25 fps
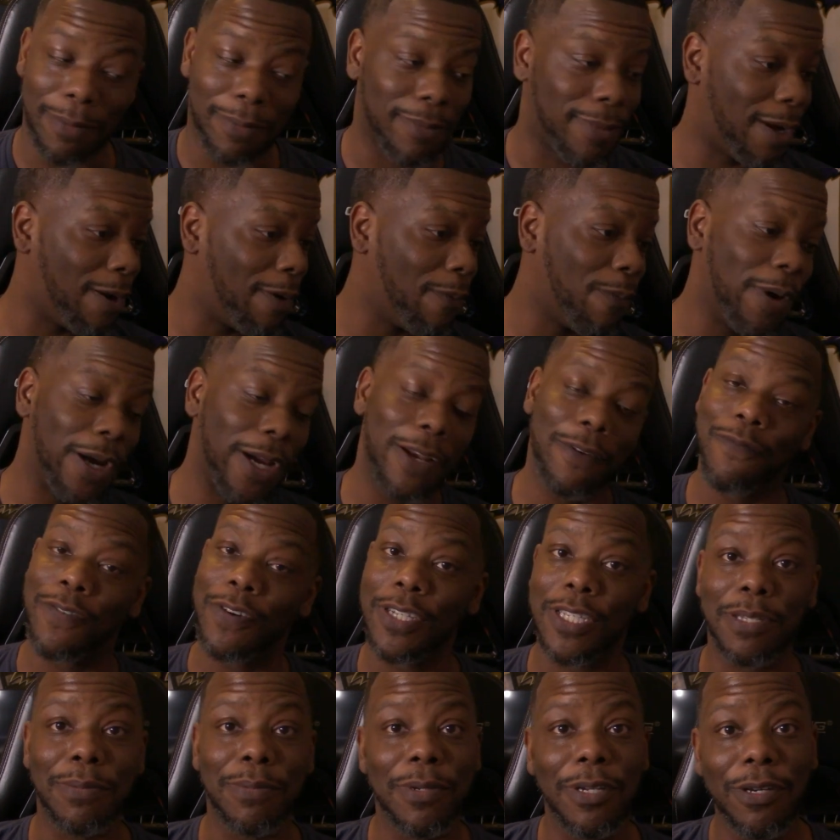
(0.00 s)
I'm waiting
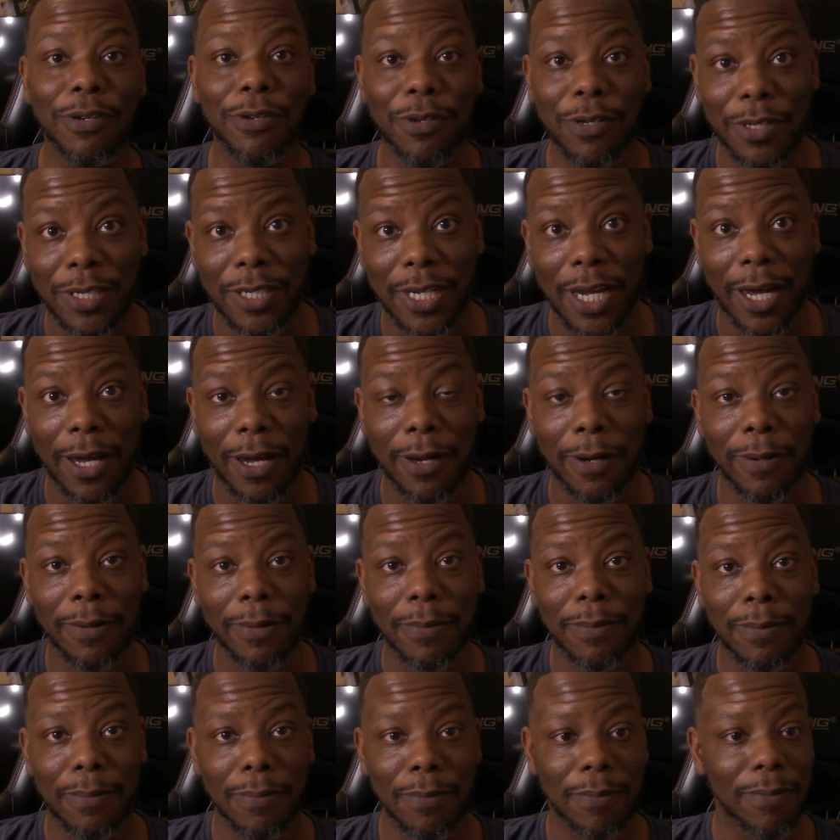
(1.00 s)
for some news, y'all.
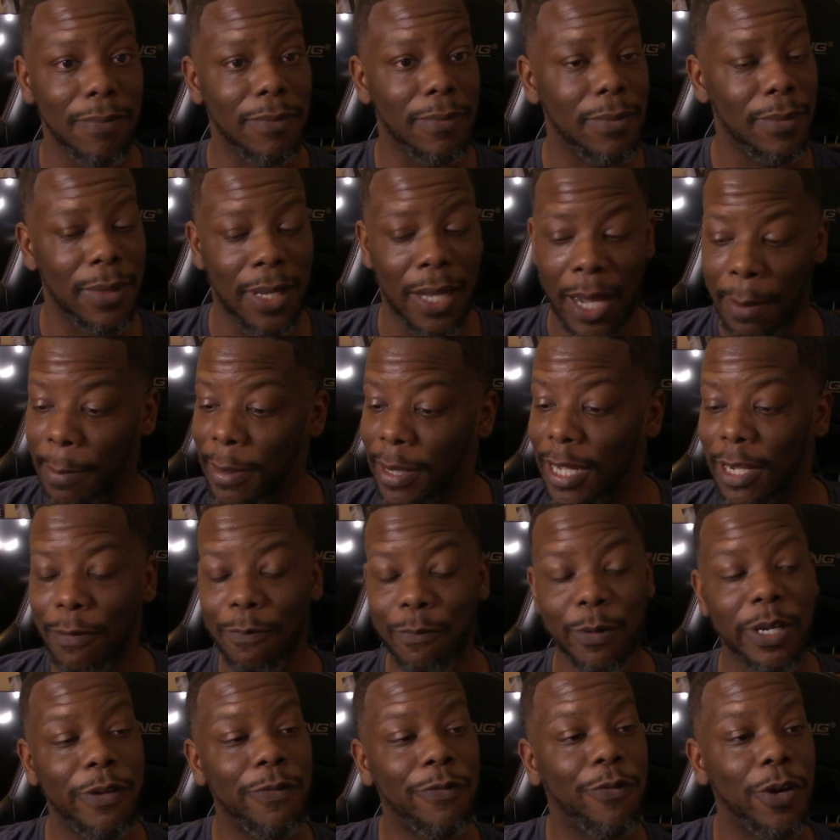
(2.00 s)
I'm hitting
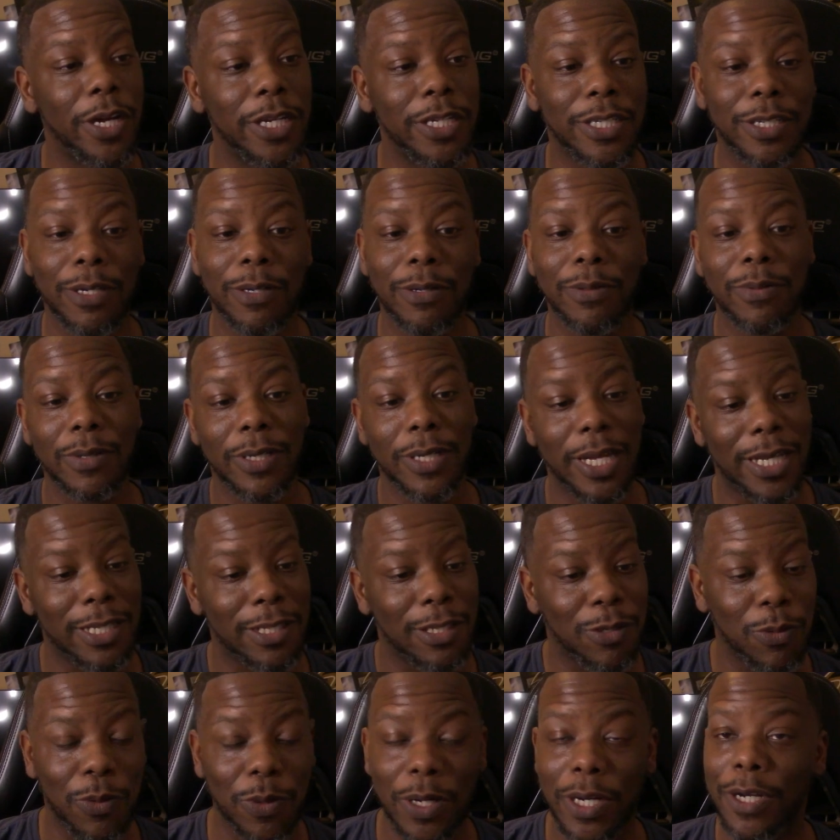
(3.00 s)
refresh on that
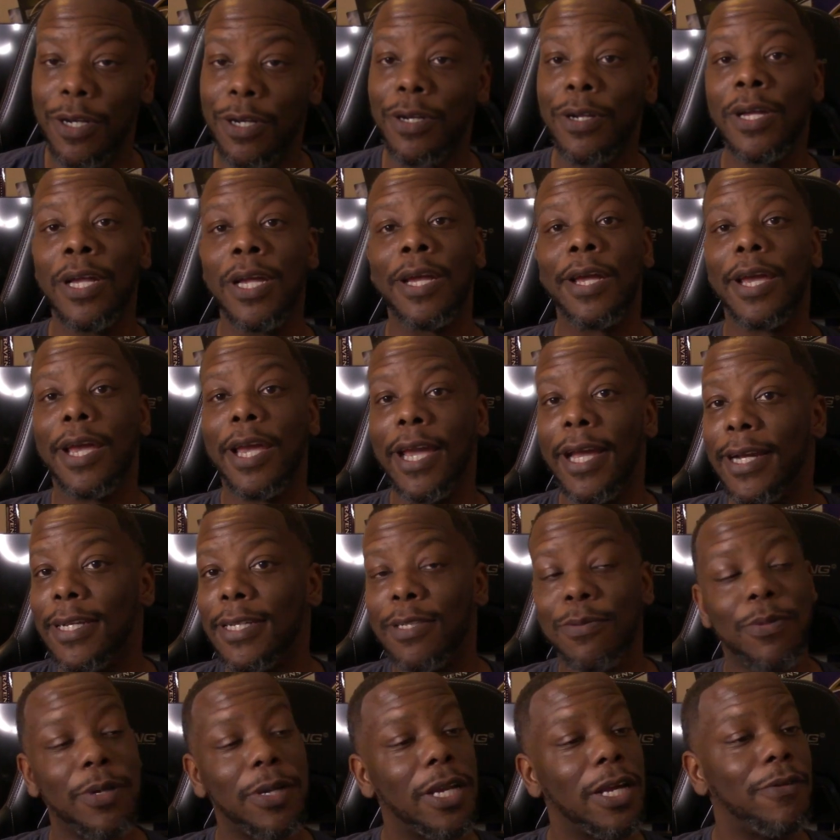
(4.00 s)
Twitter,
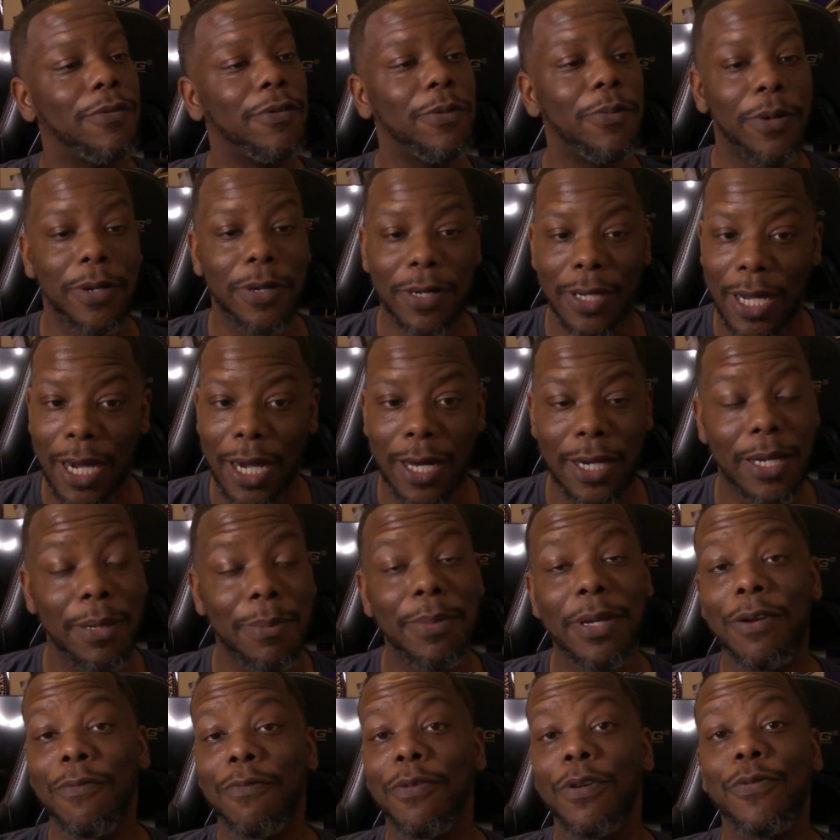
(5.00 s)
X, whatever you want to call it. I'm
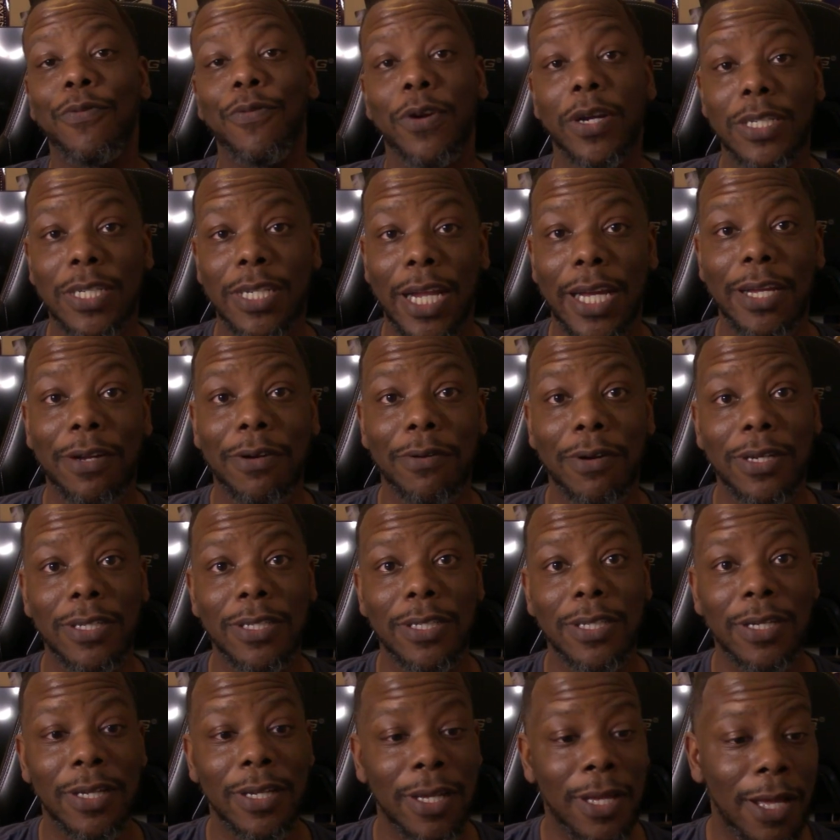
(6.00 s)
hitting refresh like
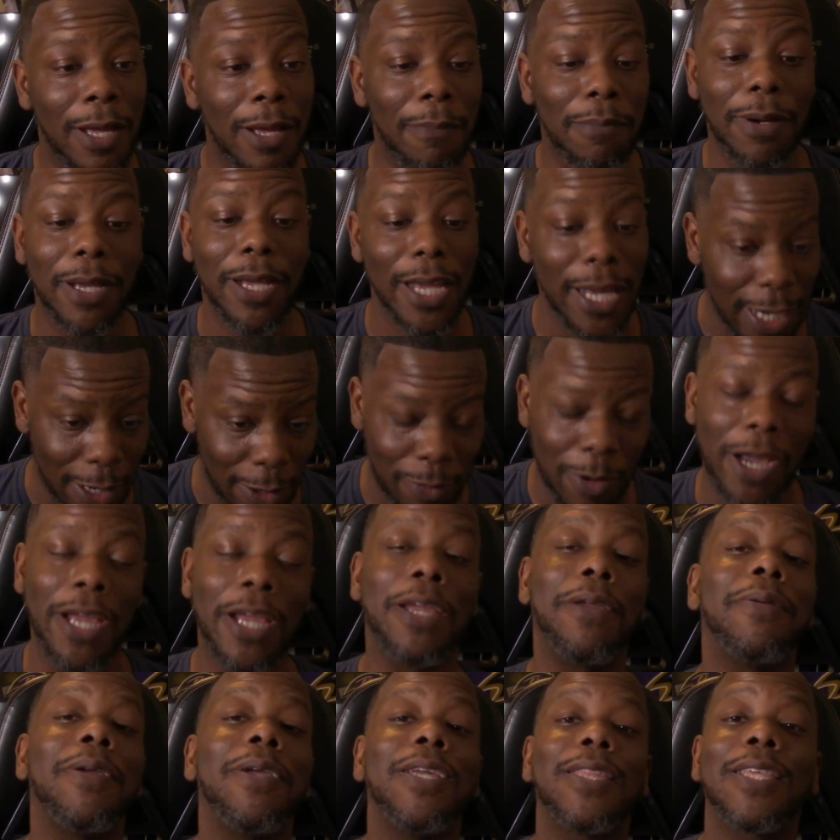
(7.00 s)
crazy. But
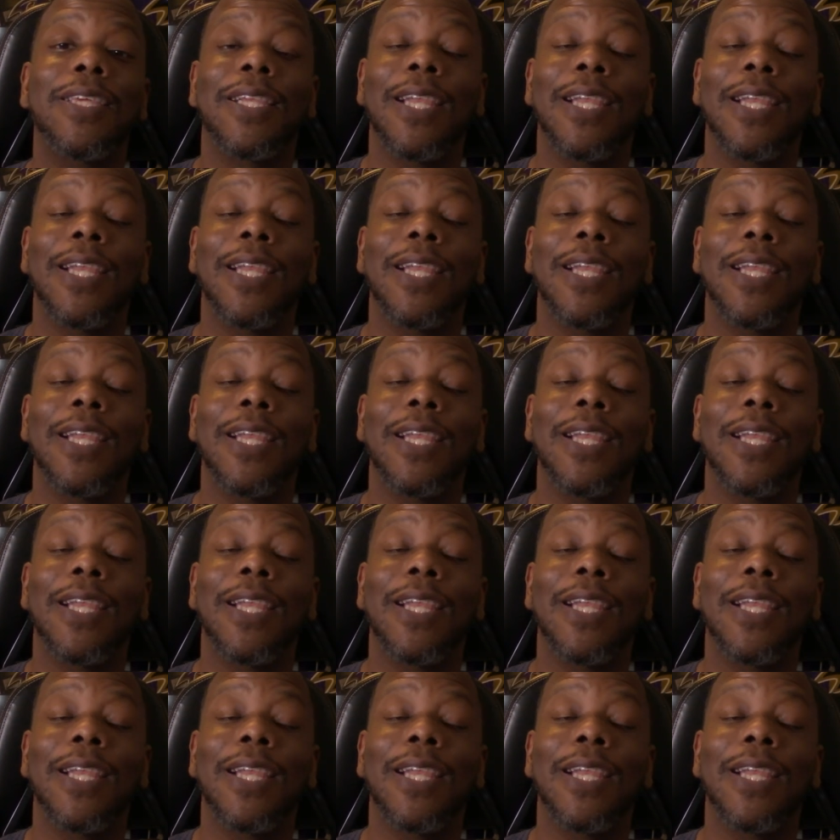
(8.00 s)
anyway, hit the